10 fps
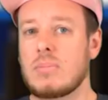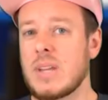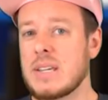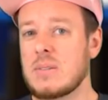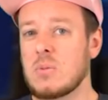
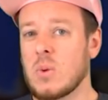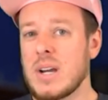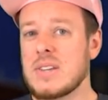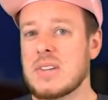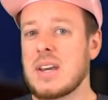Like,
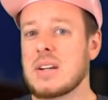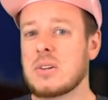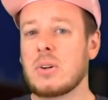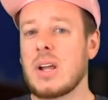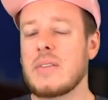why does
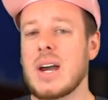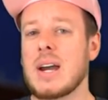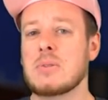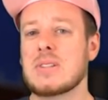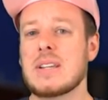Hatgirl have a
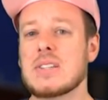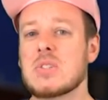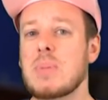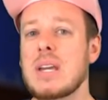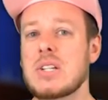house-like
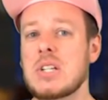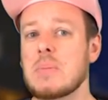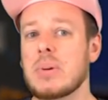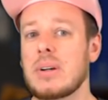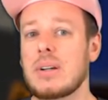spaceship?